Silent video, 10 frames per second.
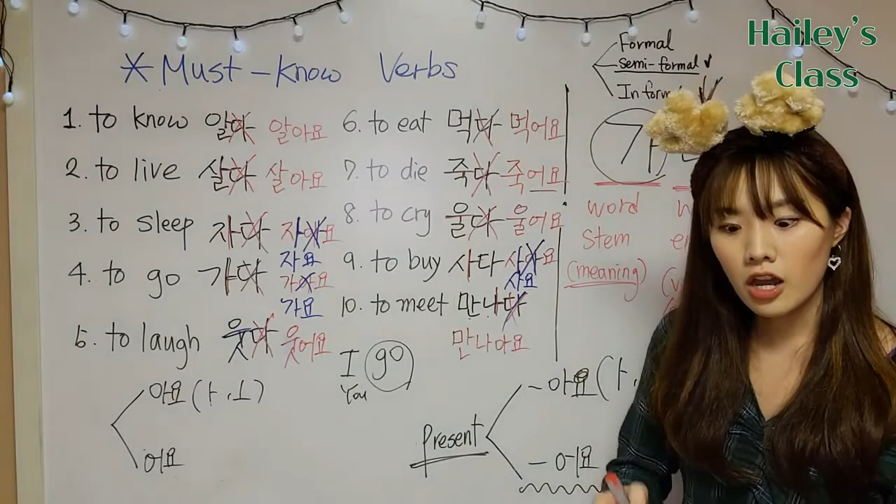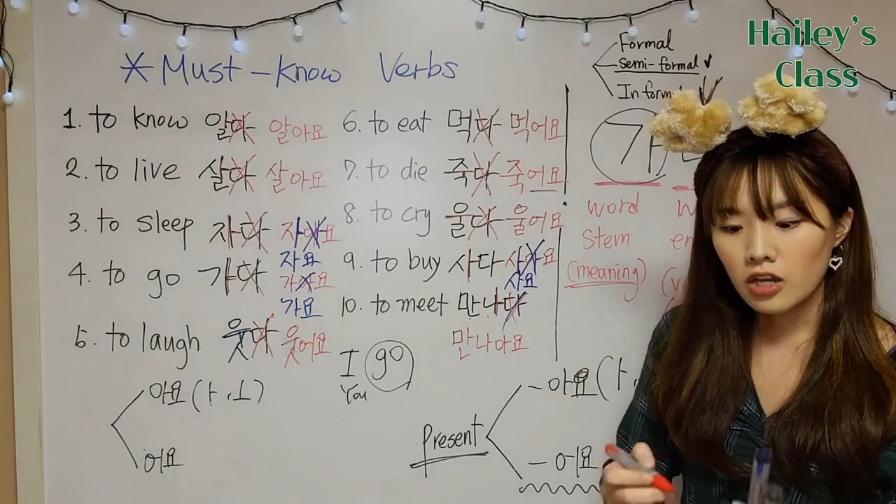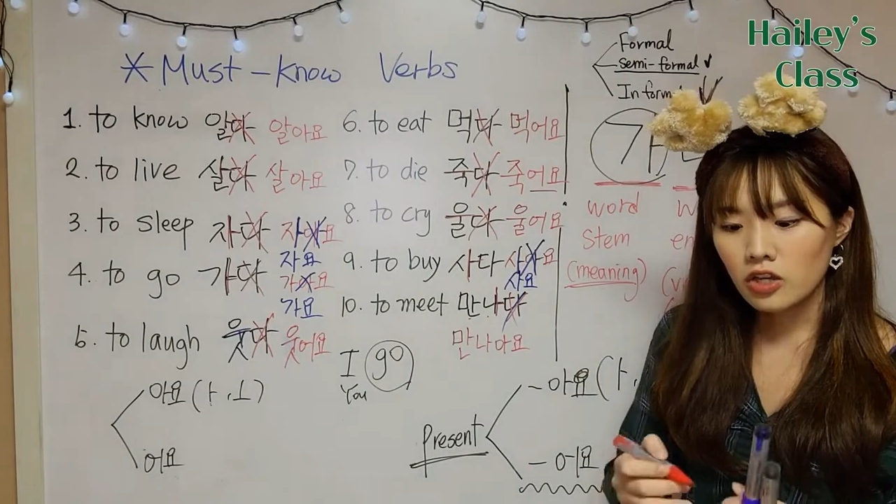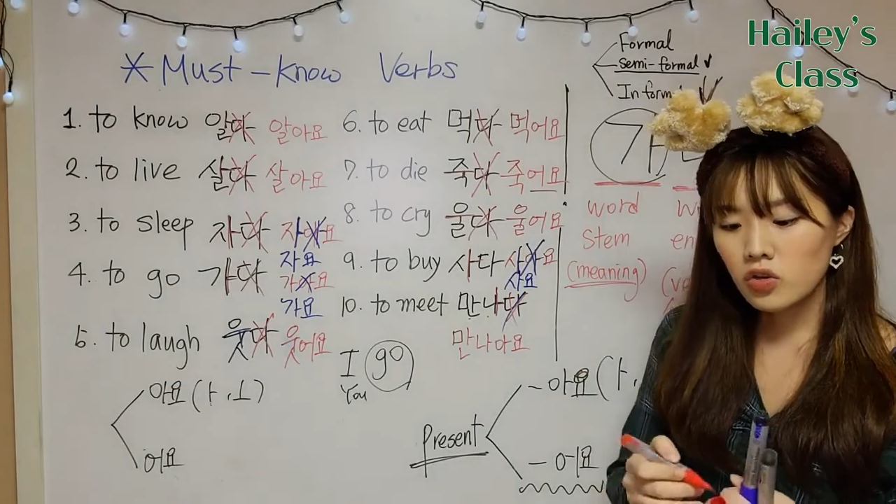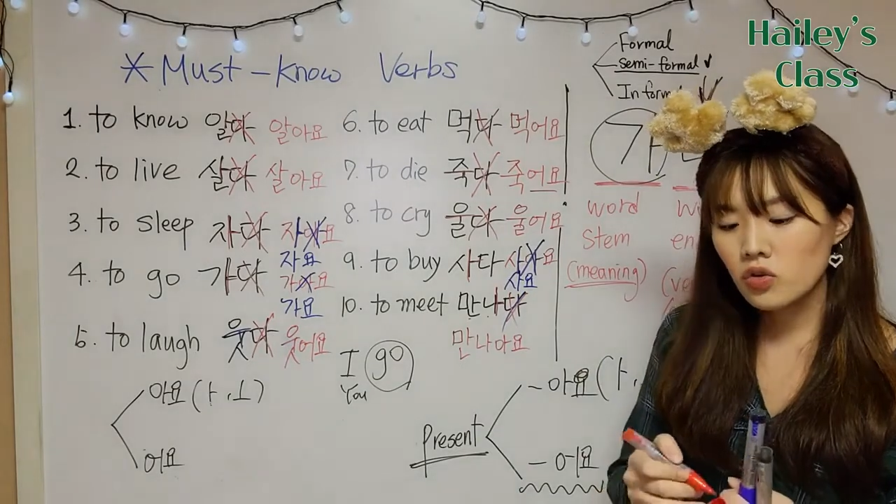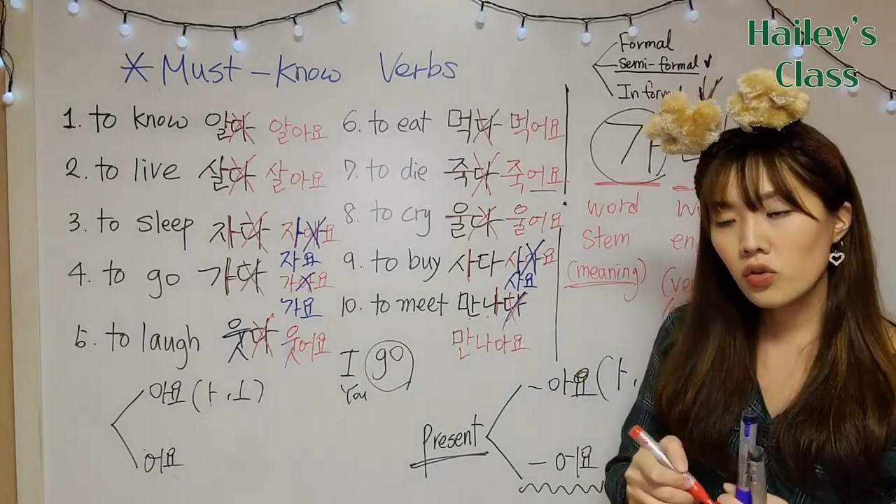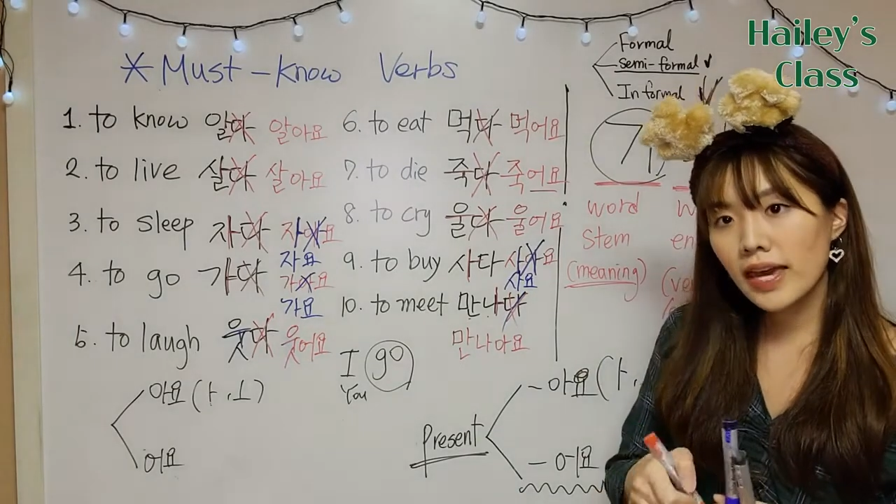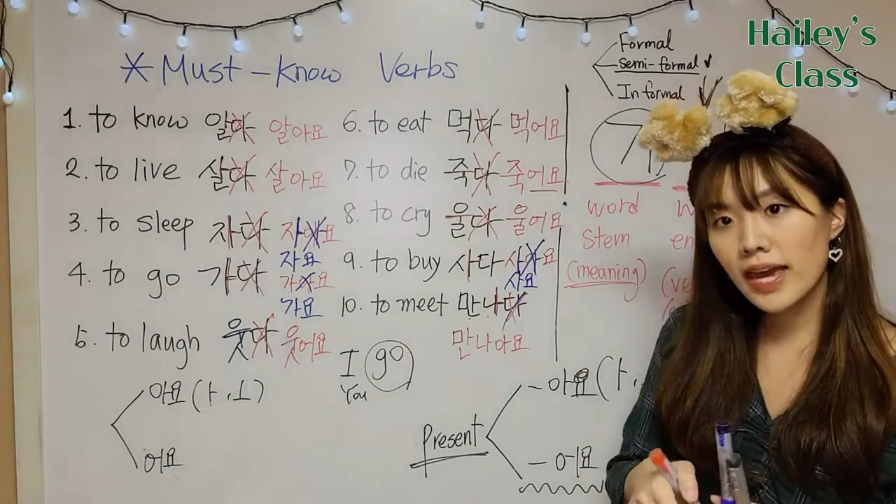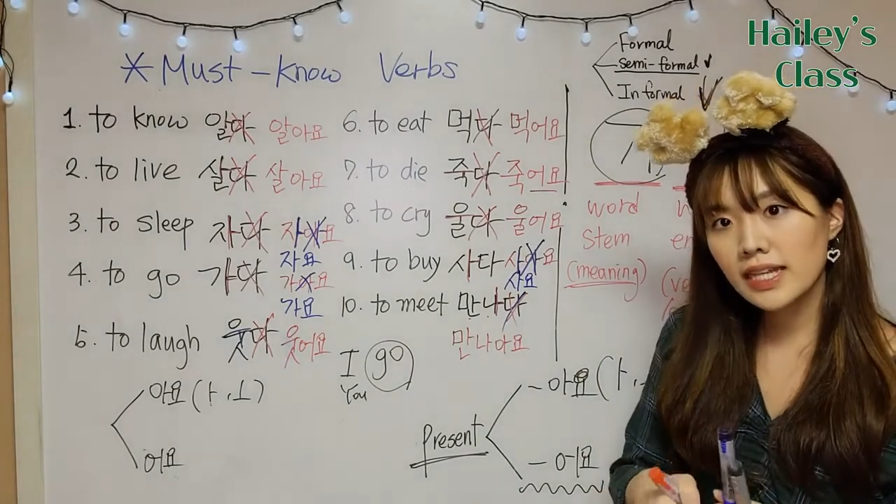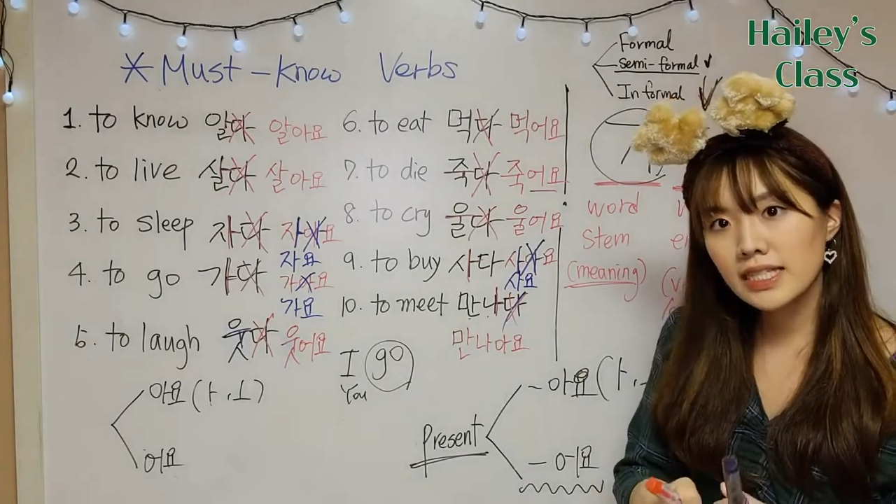you
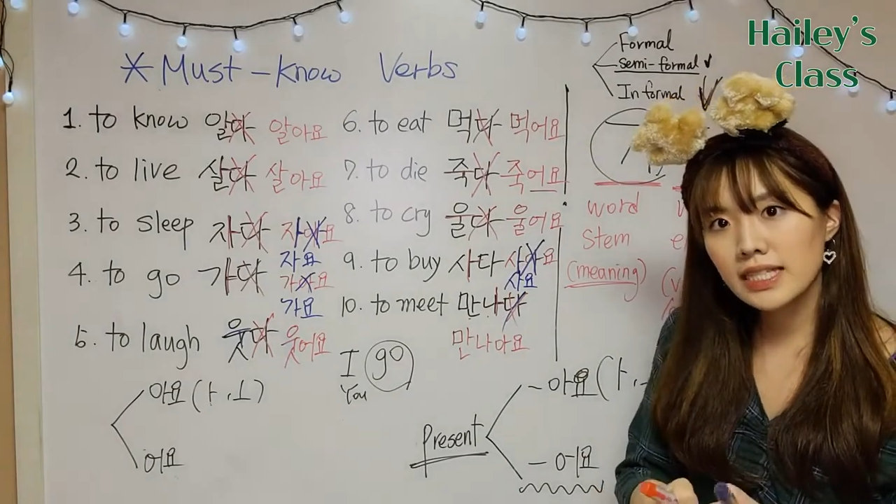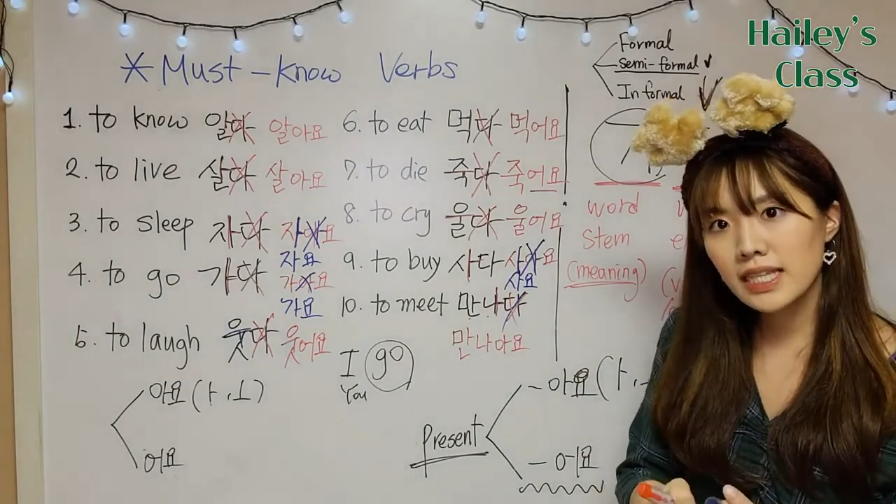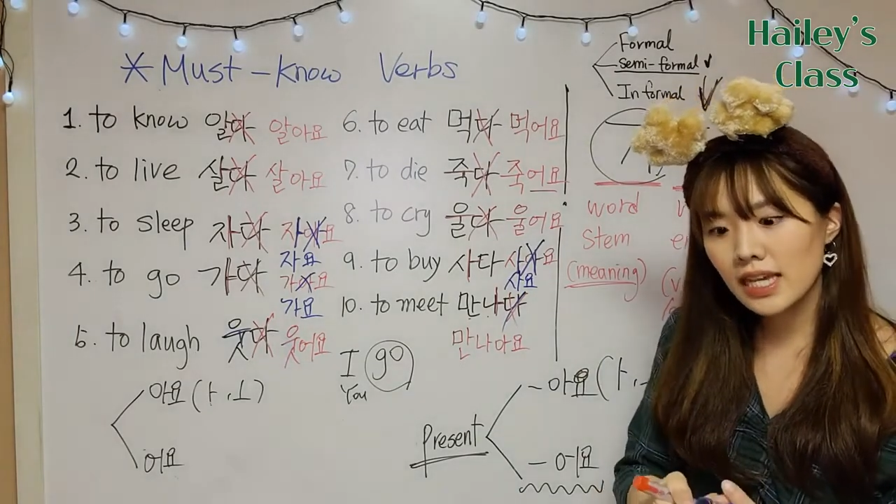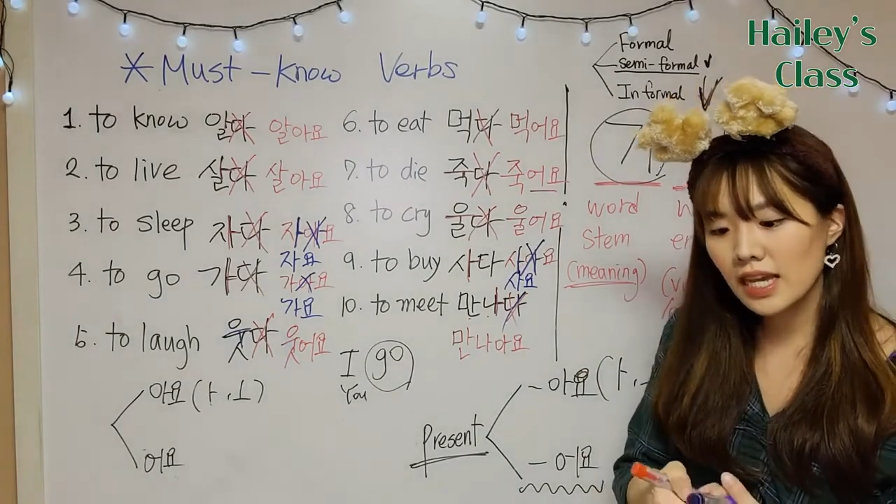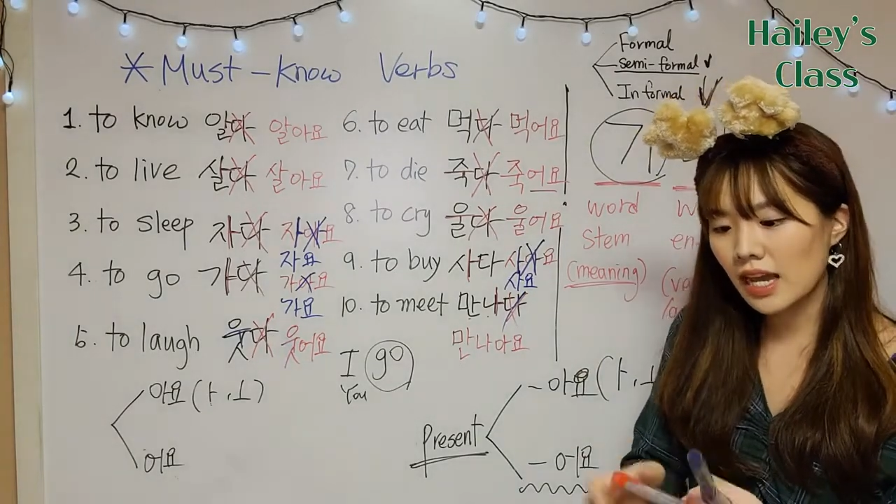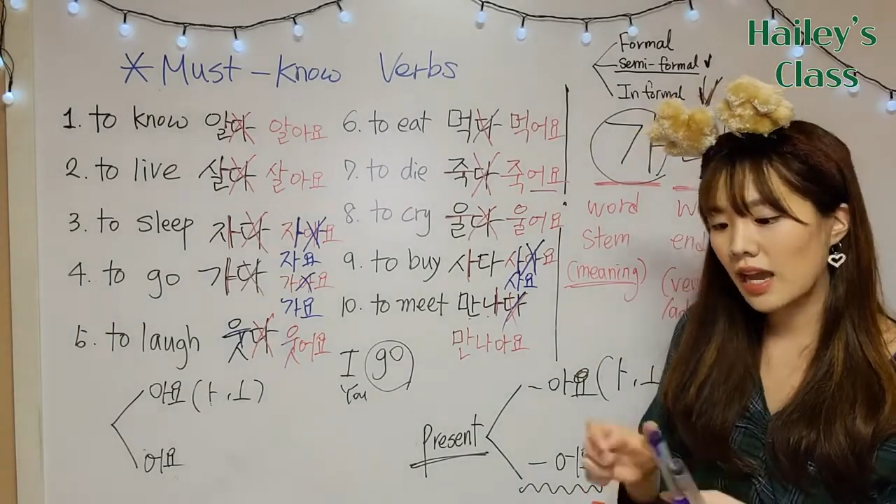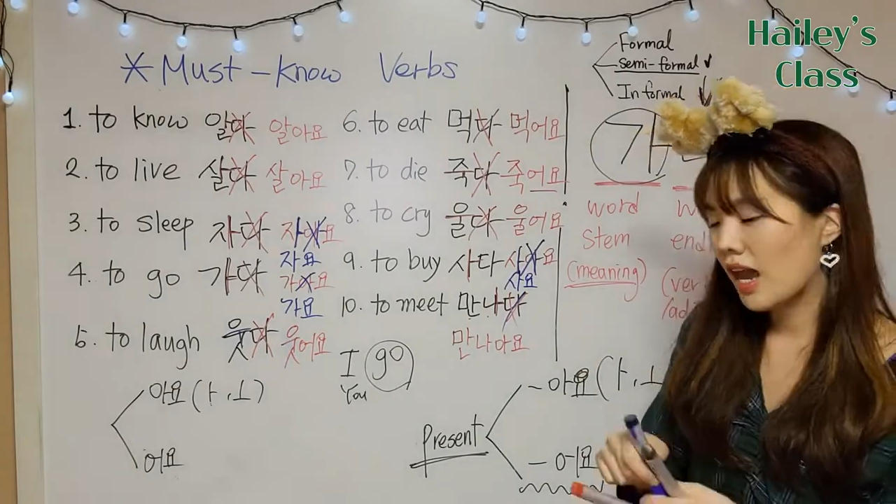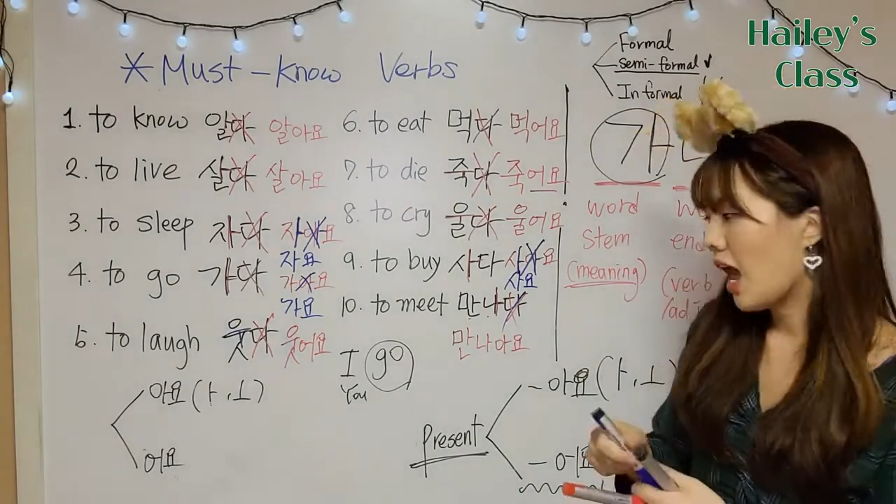can see